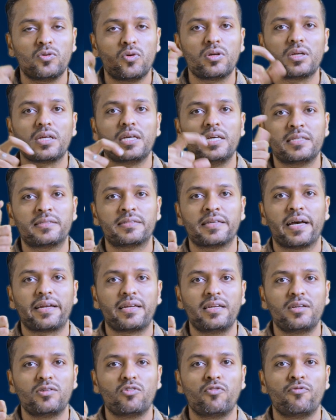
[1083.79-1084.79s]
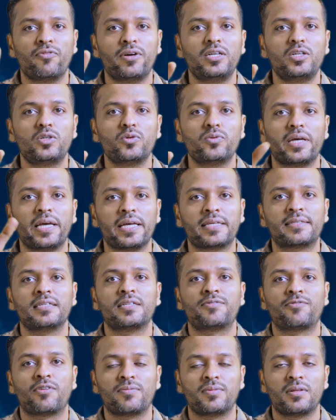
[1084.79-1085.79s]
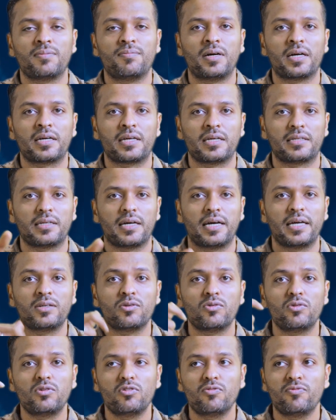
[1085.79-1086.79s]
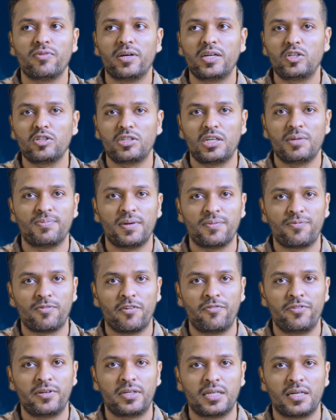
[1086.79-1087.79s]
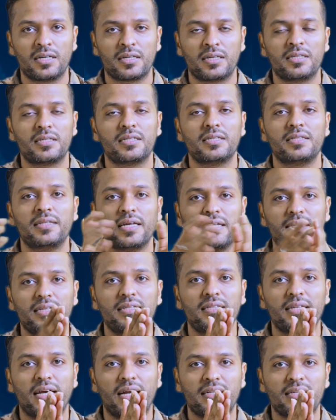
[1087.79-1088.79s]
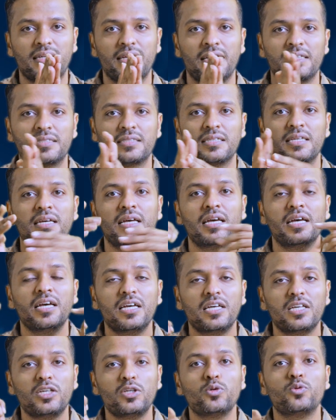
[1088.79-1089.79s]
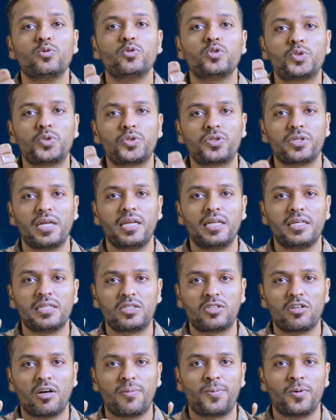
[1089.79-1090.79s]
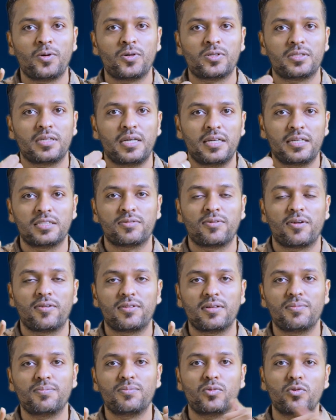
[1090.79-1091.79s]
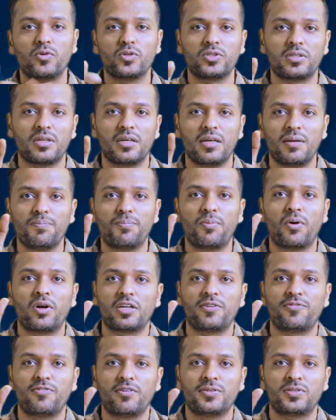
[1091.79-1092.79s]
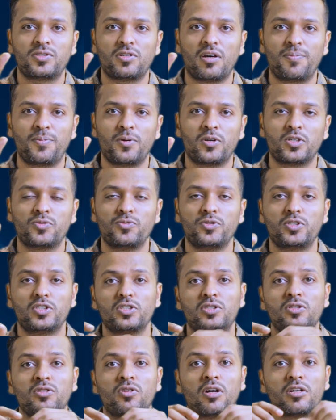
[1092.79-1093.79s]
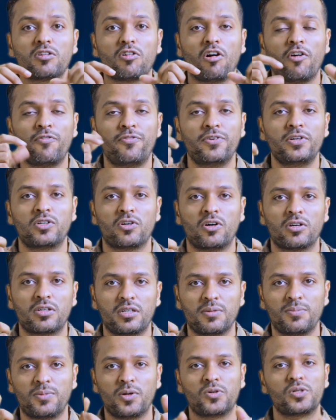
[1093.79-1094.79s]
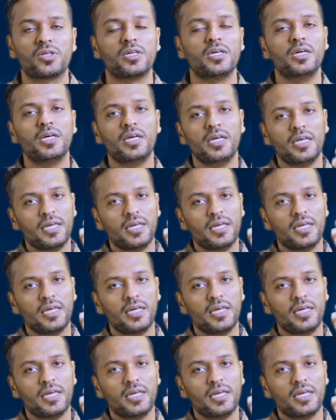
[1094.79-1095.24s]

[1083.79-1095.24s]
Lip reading: don't exactly know when to exit from the market. I don't know where to keep my profit target. Then in that case, use trailing stop loss. It is one of the most important form of stop loss which is not often talked about.